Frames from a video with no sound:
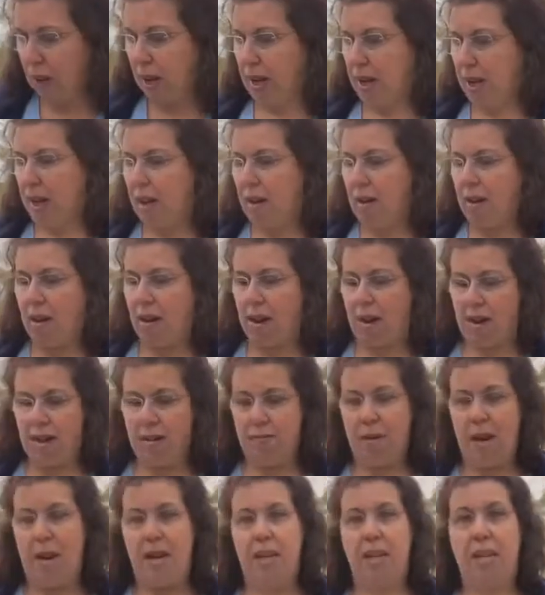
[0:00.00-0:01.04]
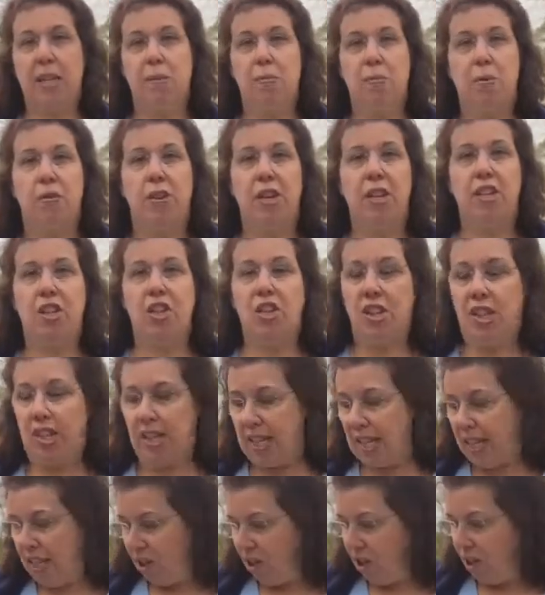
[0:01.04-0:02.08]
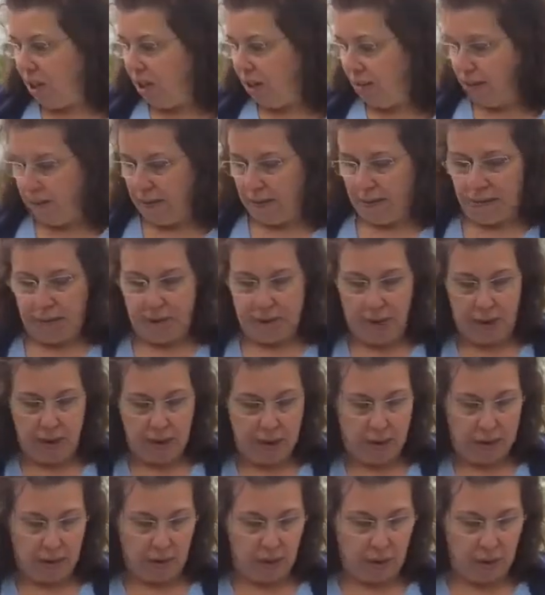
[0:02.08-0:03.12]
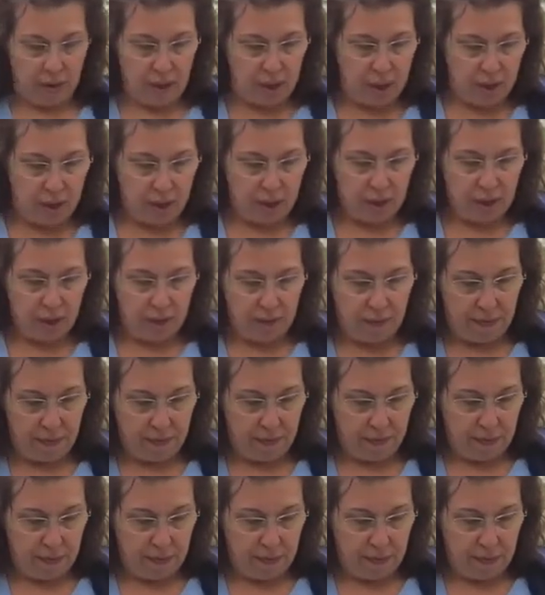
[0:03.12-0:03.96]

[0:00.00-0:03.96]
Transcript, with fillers: well on my exploration station. Show that to you.